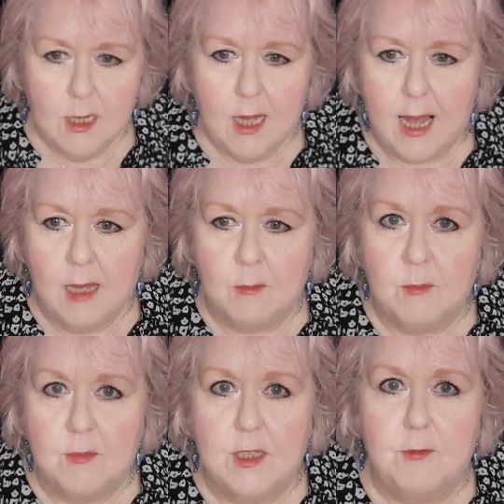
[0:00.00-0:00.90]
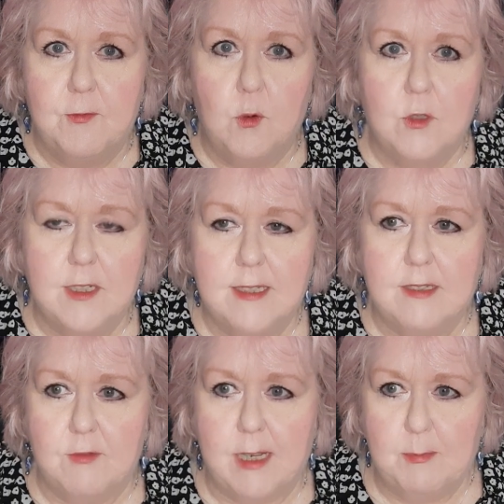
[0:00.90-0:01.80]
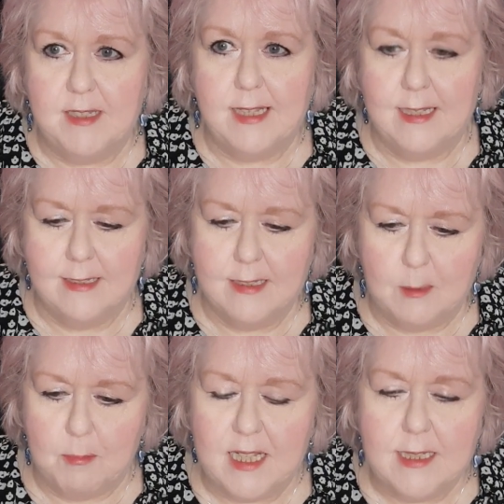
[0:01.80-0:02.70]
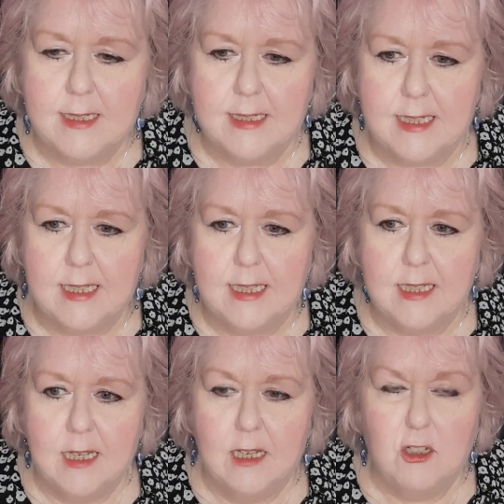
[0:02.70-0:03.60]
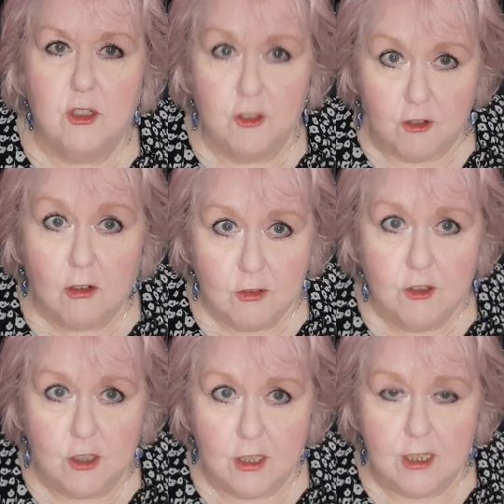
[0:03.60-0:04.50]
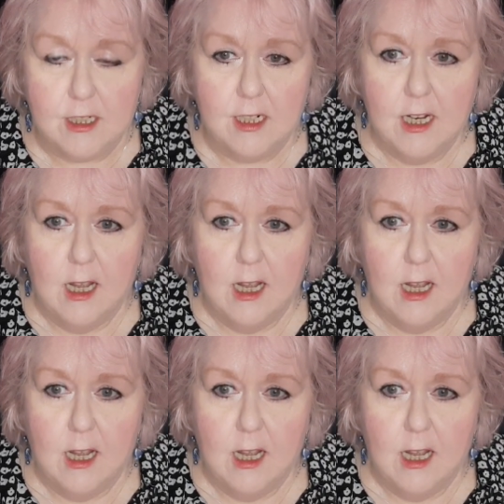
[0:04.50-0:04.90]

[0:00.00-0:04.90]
The fours represent stability, structure,